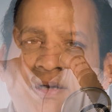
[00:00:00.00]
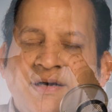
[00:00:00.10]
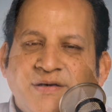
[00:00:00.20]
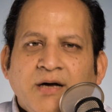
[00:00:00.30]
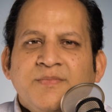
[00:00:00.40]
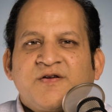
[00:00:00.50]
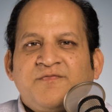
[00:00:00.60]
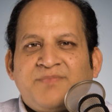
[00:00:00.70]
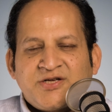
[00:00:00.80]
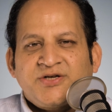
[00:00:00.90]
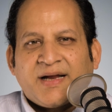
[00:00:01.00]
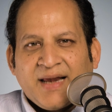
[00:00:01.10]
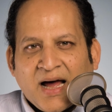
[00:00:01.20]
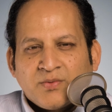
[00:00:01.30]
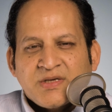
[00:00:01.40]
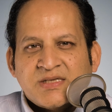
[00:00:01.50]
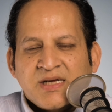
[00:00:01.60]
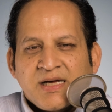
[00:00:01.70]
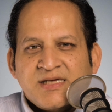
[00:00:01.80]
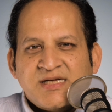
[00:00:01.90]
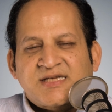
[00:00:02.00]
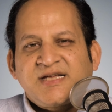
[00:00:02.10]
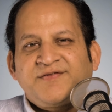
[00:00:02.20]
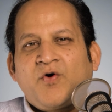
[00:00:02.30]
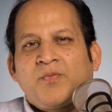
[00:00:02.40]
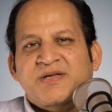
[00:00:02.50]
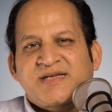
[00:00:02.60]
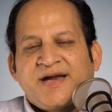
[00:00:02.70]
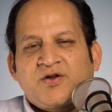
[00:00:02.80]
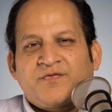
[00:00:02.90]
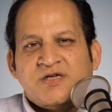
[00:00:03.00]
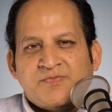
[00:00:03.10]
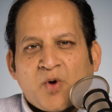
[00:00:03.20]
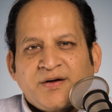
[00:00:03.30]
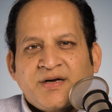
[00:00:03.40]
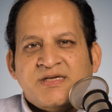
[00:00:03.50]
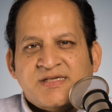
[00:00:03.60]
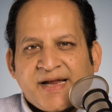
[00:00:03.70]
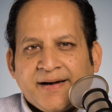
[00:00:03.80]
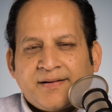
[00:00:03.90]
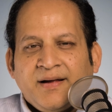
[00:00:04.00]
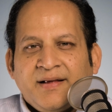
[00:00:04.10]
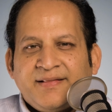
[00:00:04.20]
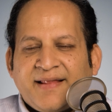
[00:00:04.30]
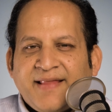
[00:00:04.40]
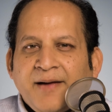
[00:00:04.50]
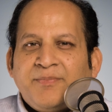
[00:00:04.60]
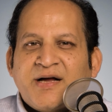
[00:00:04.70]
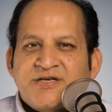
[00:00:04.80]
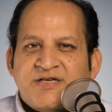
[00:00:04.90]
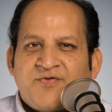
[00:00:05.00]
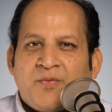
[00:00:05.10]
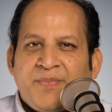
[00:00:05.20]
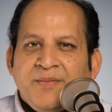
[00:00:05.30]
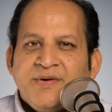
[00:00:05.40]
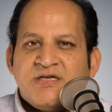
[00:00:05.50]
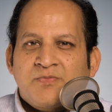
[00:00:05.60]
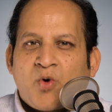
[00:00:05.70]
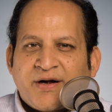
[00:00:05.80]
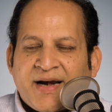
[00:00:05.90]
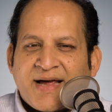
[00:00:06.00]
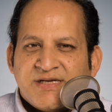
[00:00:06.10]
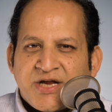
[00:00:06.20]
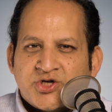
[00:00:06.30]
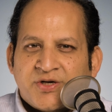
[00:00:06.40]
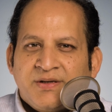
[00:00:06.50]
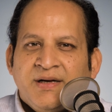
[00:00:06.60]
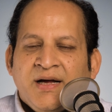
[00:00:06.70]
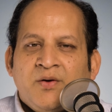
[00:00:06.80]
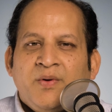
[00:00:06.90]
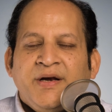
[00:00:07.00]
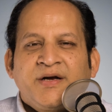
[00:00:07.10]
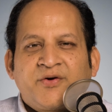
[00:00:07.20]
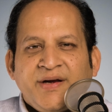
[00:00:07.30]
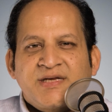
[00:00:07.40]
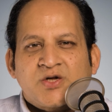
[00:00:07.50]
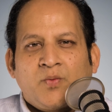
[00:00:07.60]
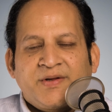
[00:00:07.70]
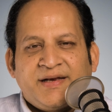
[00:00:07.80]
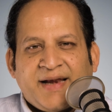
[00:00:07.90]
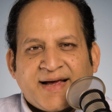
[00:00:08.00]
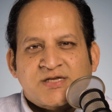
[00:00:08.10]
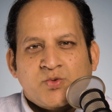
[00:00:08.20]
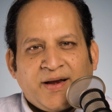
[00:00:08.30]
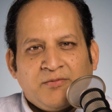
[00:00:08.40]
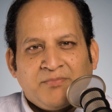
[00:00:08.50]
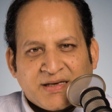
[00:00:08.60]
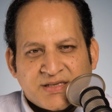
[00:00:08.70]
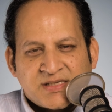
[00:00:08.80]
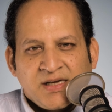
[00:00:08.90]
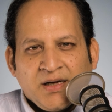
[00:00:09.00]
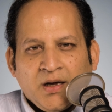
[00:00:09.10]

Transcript: In terms of budget allowance, 64% of respondents state that their budgets for payments modernization will increase over the next 12 months,